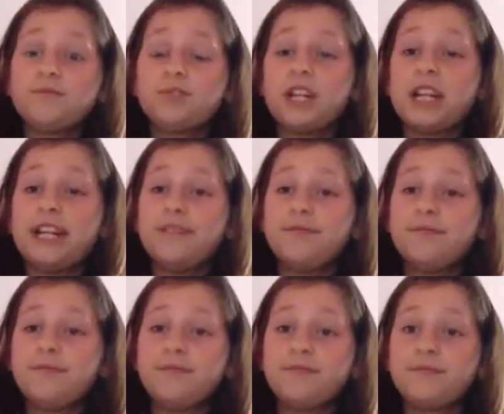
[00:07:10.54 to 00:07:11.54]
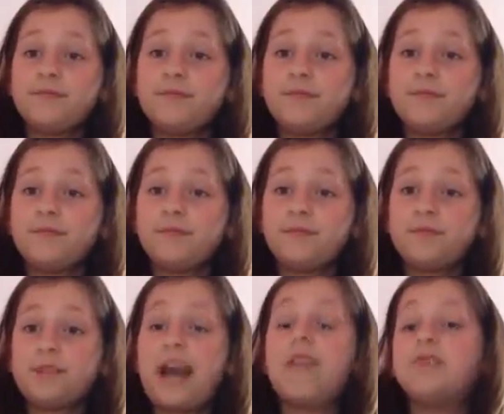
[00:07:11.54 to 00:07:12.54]
uh, Really?
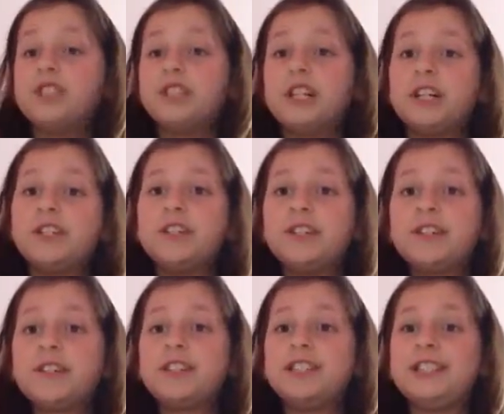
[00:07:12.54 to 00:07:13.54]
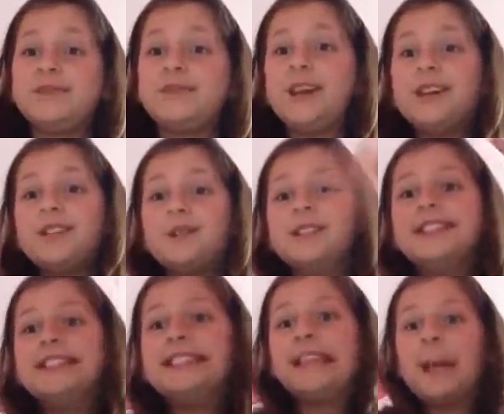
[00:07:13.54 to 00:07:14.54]
How do you know? Because she's doing
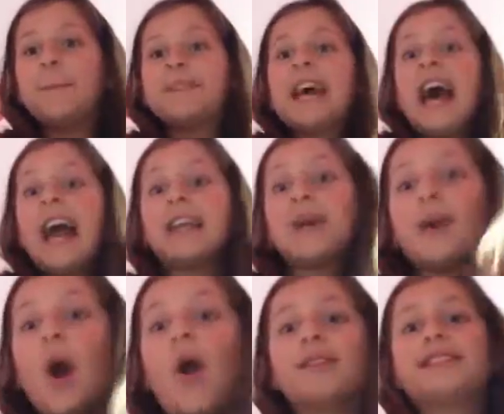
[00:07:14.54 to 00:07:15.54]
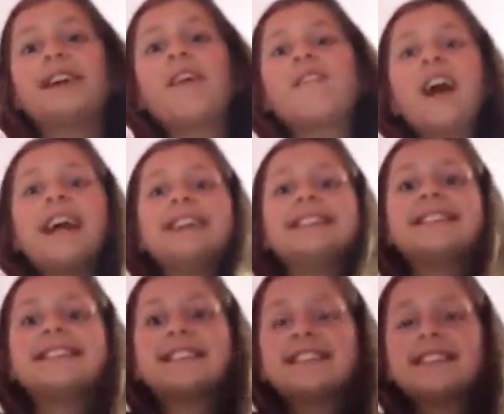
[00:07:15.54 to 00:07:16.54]
Sims and you can't see her face.
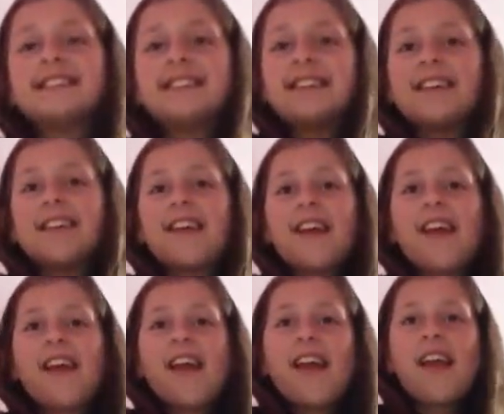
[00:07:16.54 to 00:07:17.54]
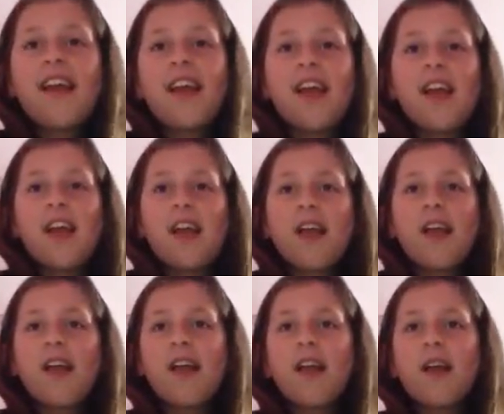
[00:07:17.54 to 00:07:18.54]
Yeah, but she has a
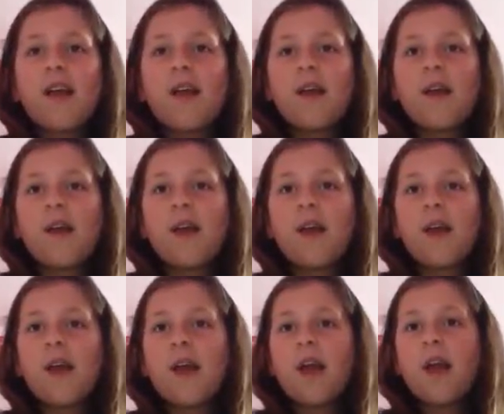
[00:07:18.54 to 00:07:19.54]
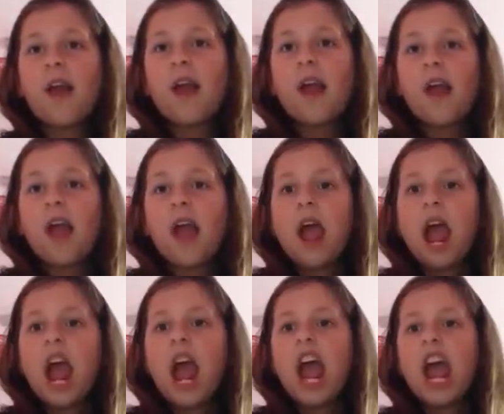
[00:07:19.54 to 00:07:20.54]
face cam and, it's not right.
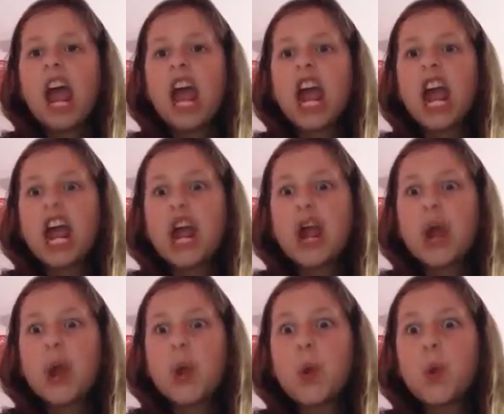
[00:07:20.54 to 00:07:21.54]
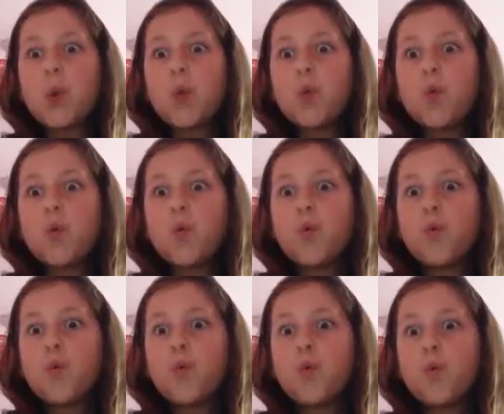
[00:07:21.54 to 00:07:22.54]
Hey. Eh. Well, on
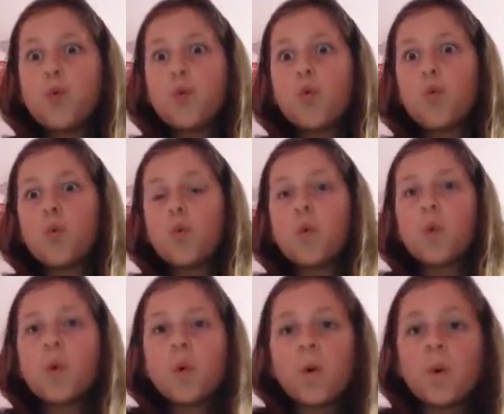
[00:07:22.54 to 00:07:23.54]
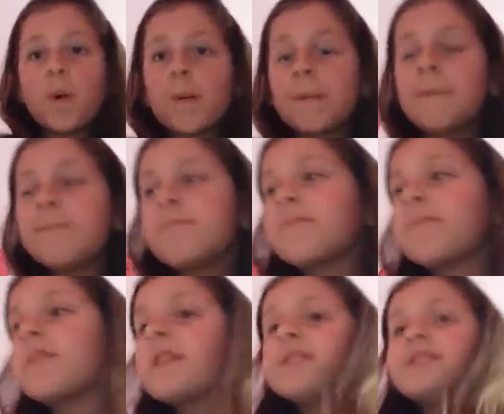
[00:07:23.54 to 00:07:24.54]
some of the
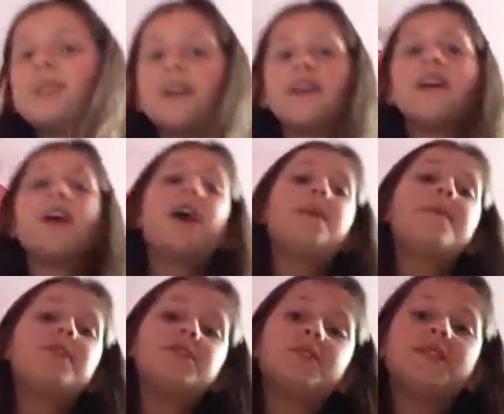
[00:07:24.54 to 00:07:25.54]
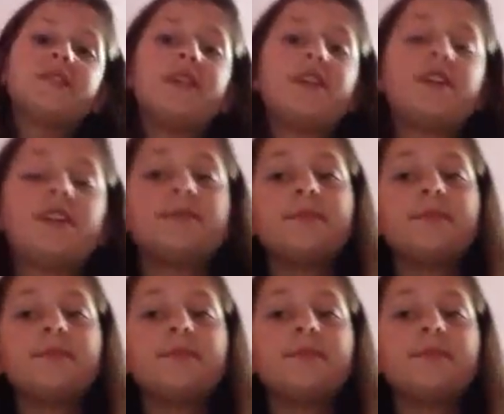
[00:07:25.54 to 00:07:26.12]
videos anyway. So, hope you enjoyed this video. Always